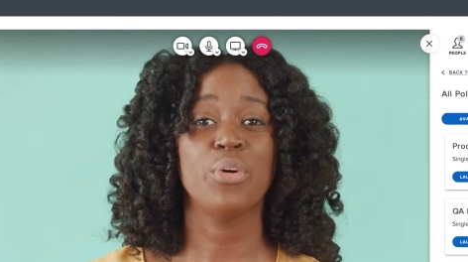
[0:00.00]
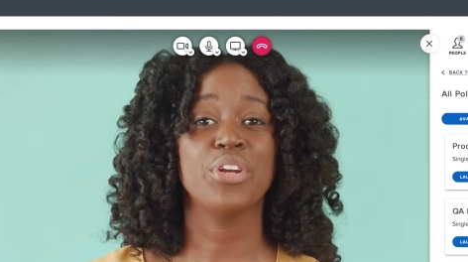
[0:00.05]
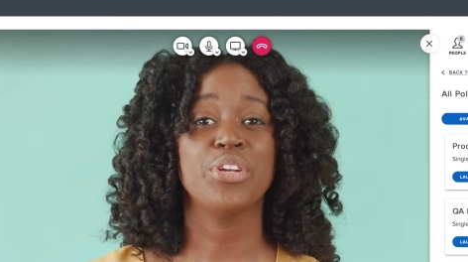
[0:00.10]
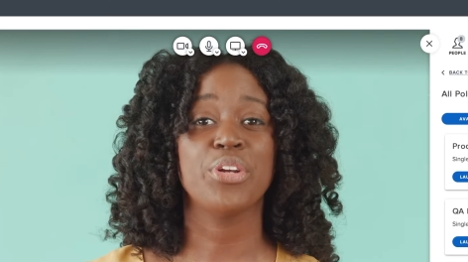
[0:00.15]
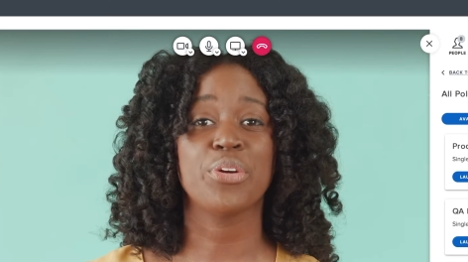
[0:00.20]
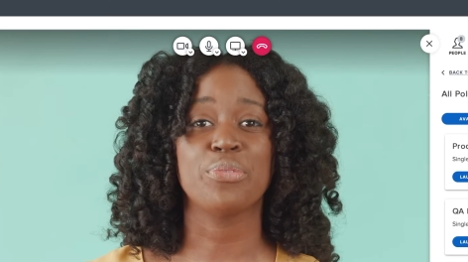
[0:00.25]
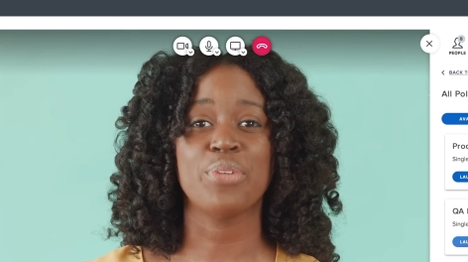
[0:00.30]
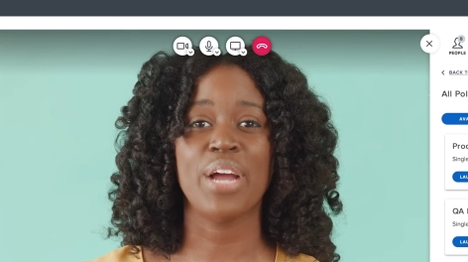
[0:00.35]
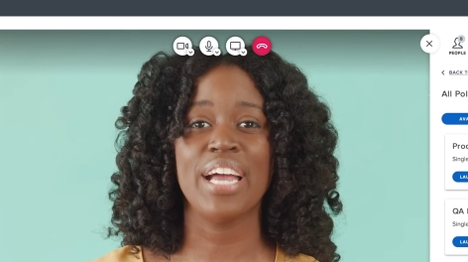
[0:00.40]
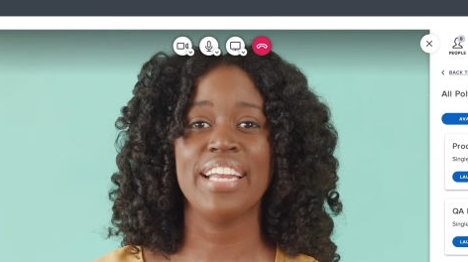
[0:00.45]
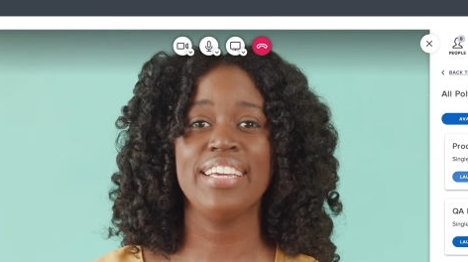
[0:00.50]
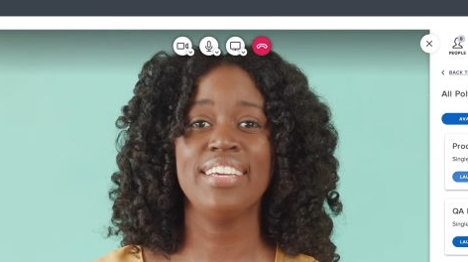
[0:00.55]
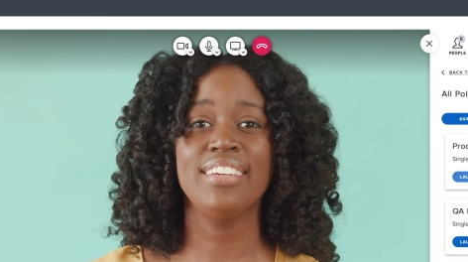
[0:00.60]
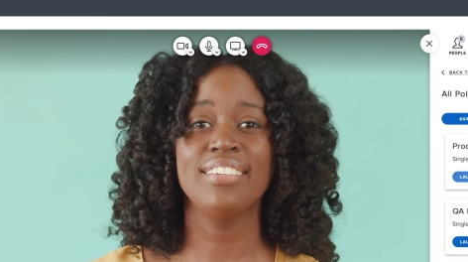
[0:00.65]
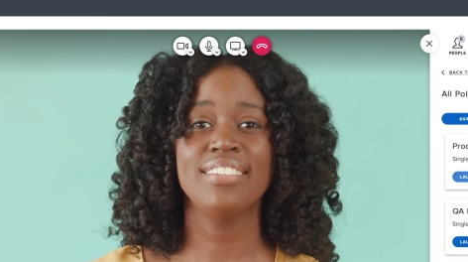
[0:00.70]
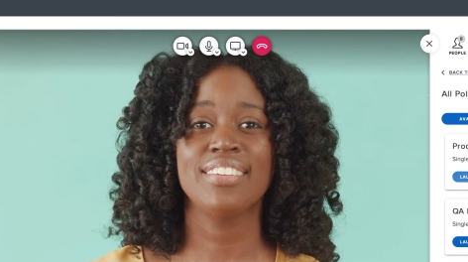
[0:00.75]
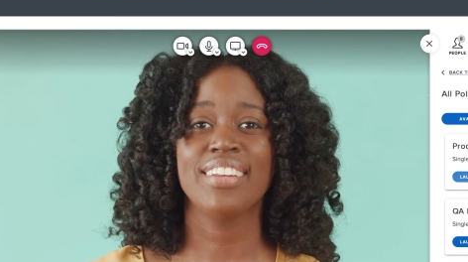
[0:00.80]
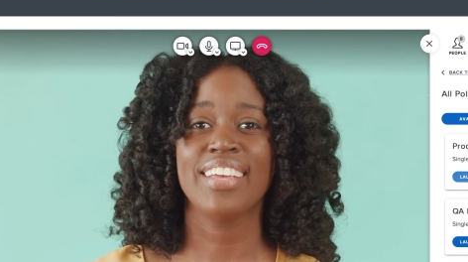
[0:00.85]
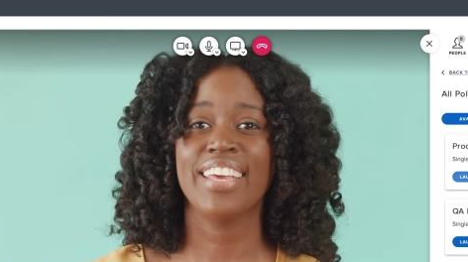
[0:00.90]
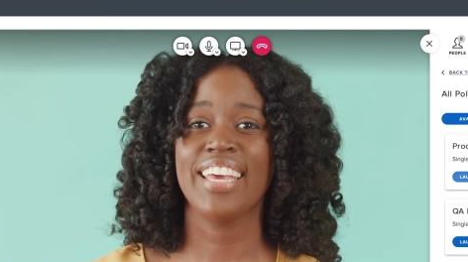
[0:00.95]
When you're
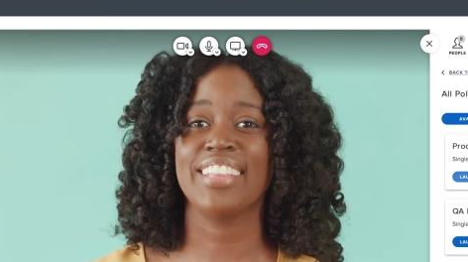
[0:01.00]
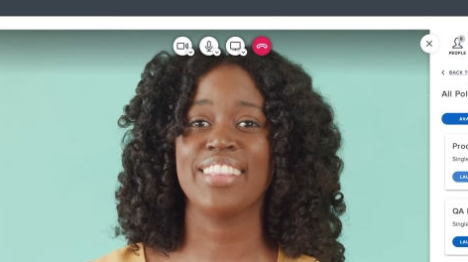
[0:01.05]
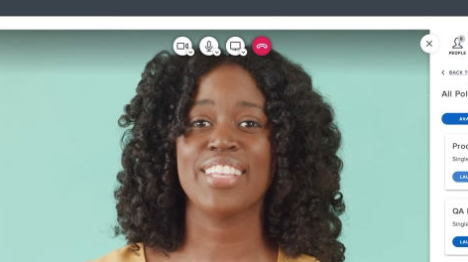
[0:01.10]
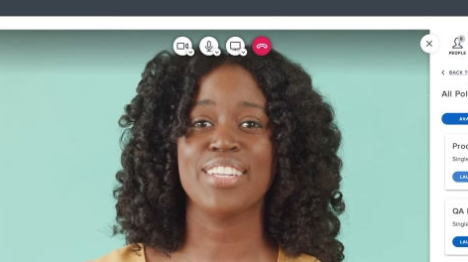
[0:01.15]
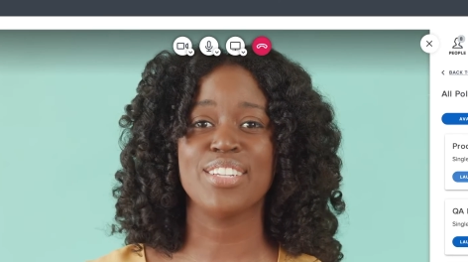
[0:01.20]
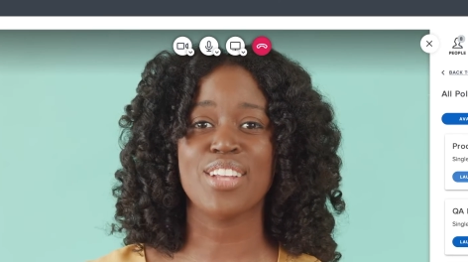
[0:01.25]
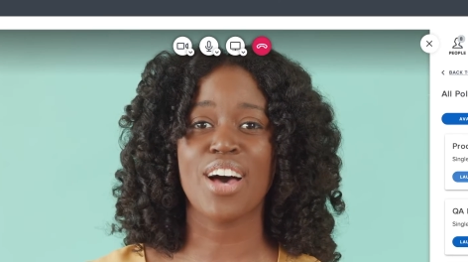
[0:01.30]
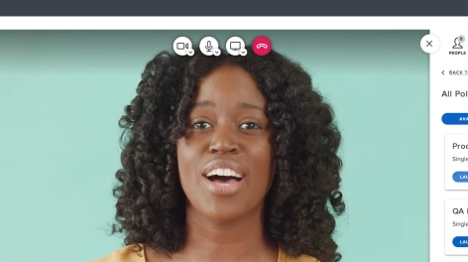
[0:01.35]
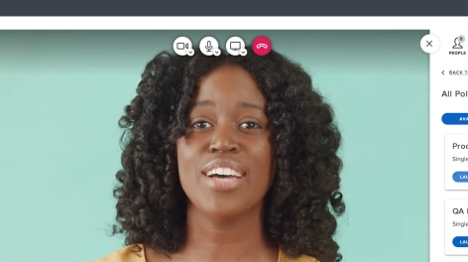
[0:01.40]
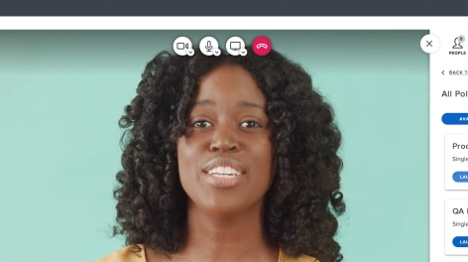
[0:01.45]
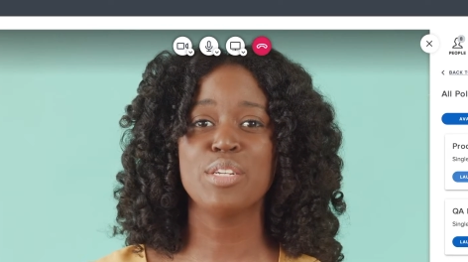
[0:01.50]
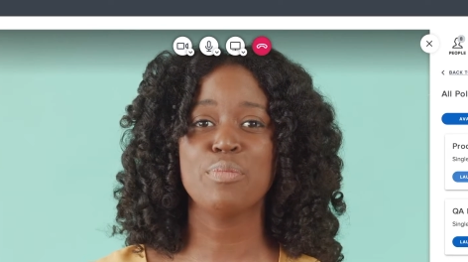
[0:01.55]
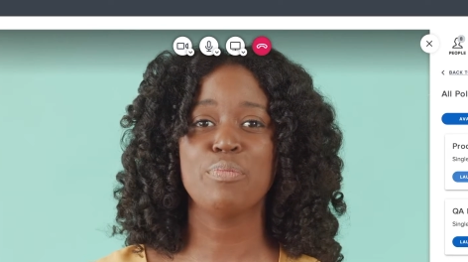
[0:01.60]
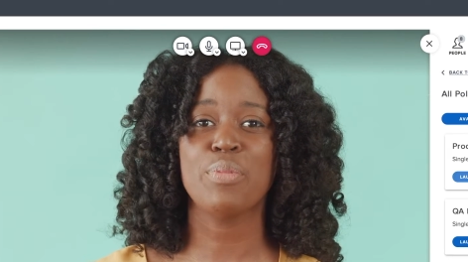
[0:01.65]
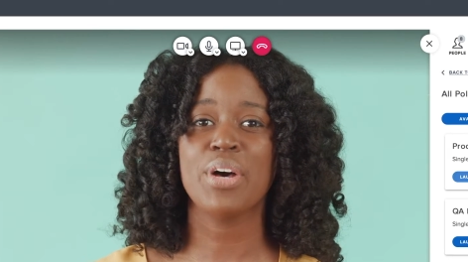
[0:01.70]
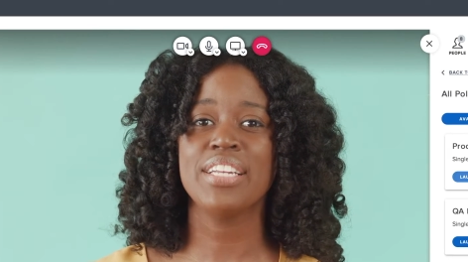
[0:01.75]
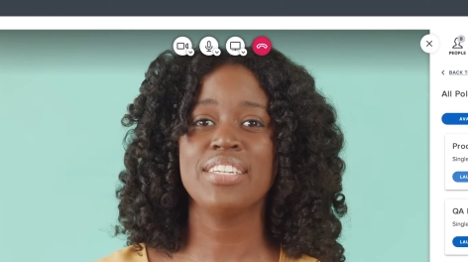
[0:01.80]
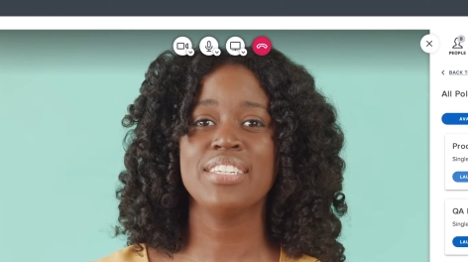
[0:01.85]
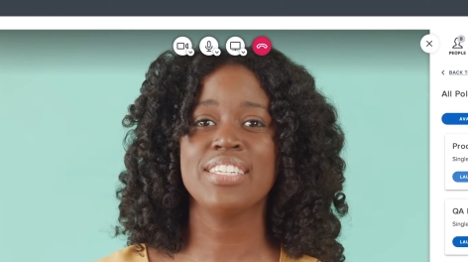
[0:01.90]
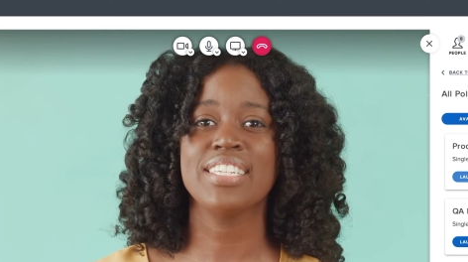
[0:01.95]
ready, hit the Launch
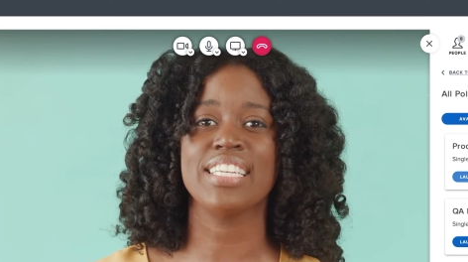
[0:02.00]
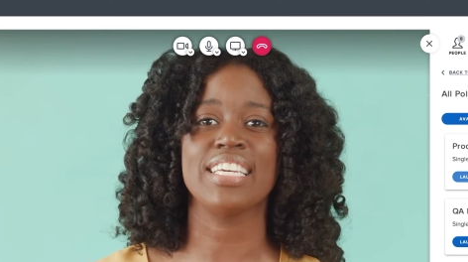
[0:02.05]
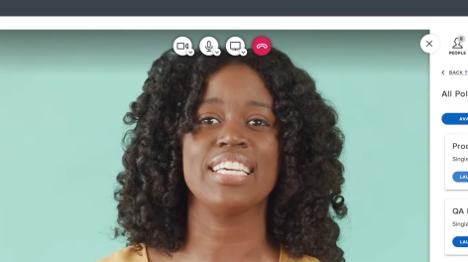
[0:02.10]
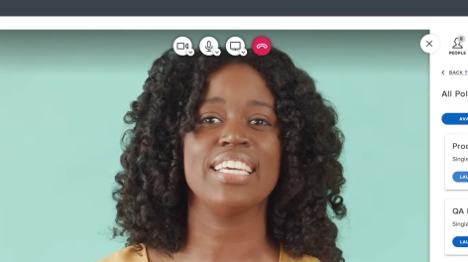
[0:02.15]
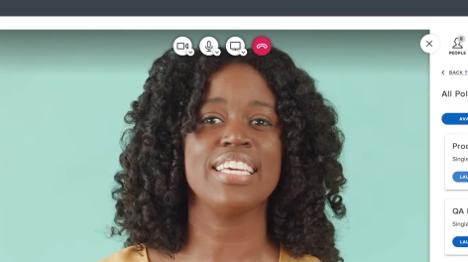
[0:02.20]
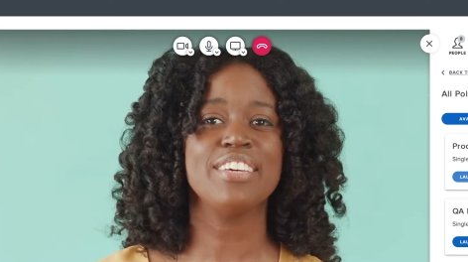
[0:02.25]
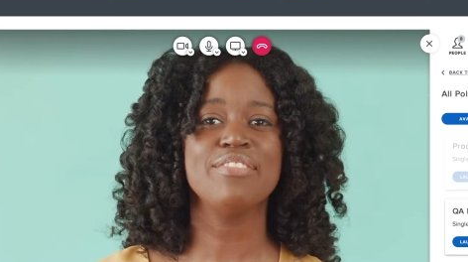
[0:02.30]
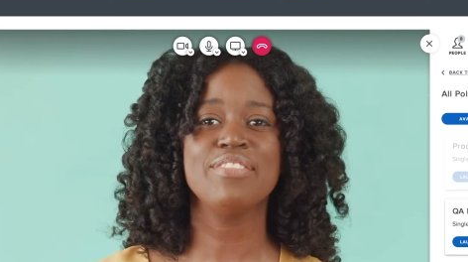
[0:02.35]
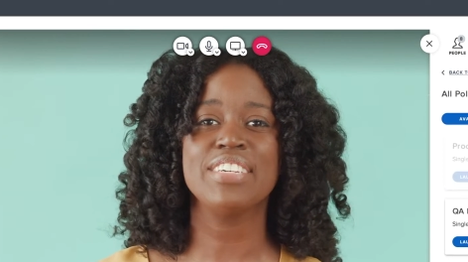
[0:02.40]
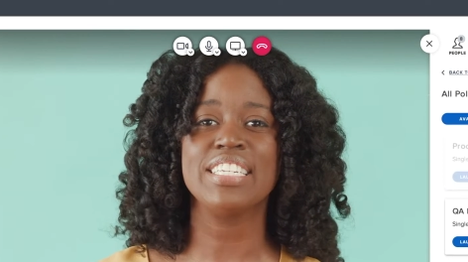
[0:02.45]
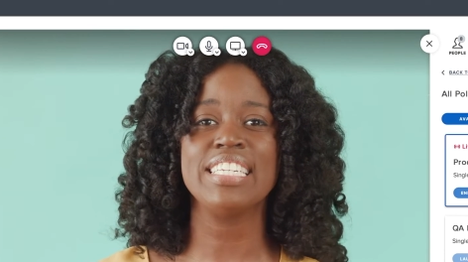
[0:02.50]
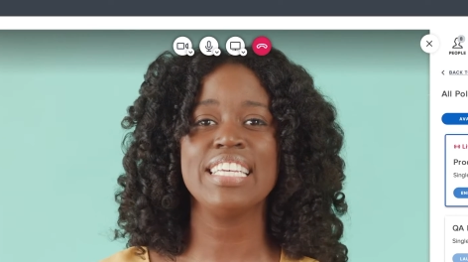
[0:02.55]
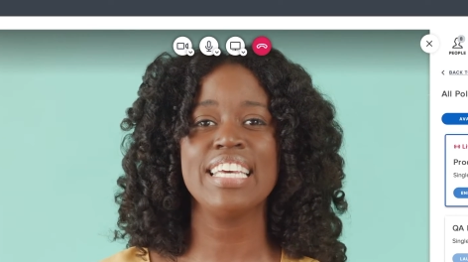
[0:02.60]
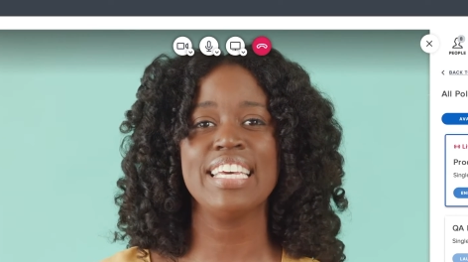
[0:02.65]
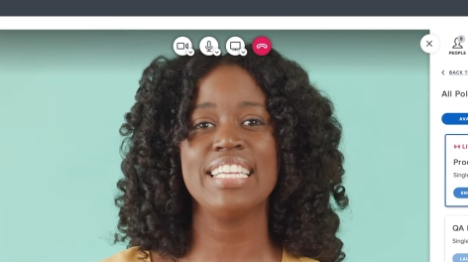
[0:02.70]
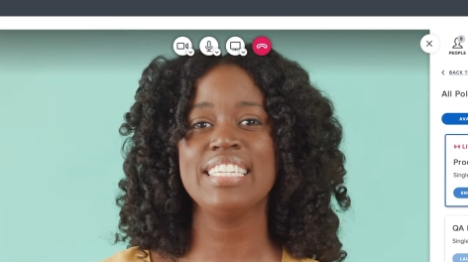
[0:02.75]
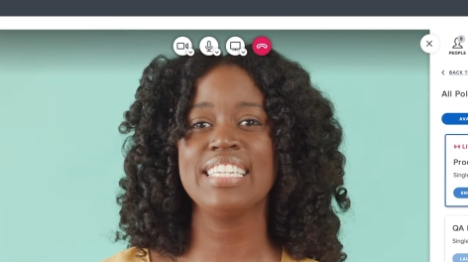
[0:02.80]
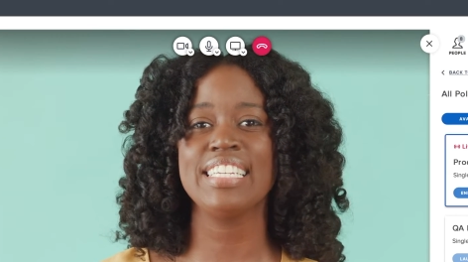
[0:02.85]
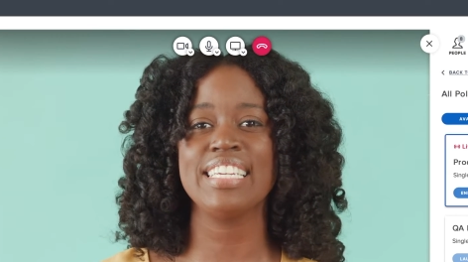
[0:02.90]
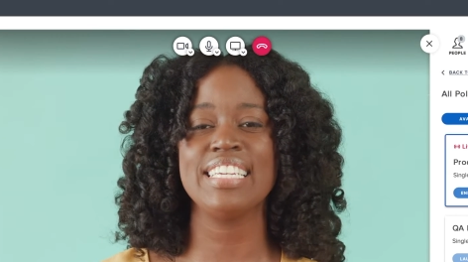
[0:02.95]
button to give
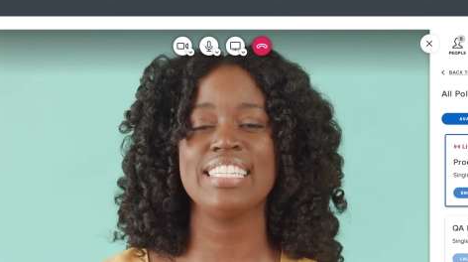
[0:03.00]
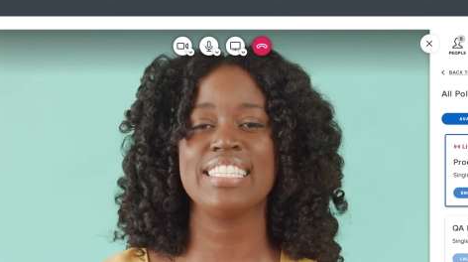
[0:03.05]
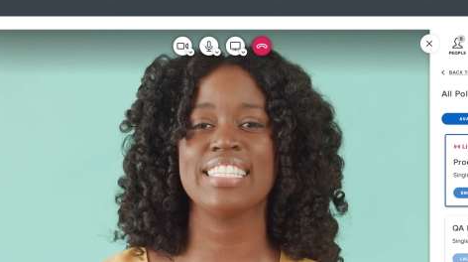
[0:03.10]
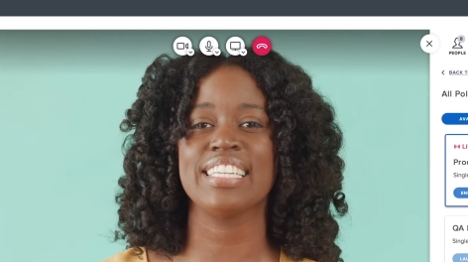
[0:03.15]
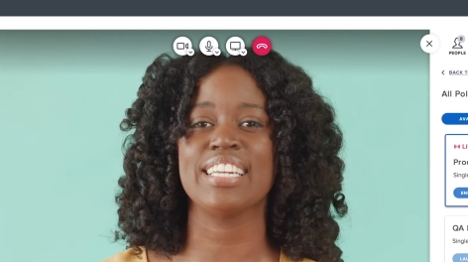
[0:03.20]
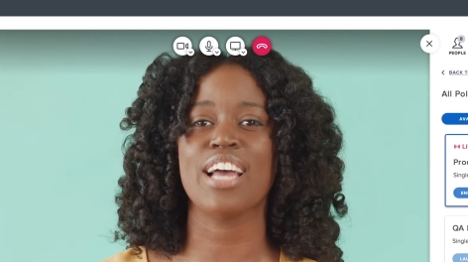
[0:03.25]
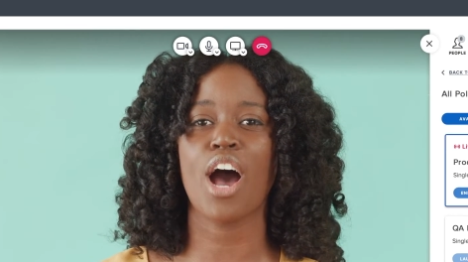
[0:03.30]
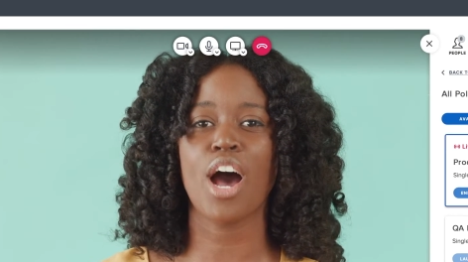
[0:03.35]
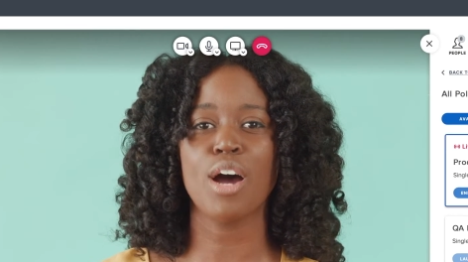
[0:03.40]
attendees an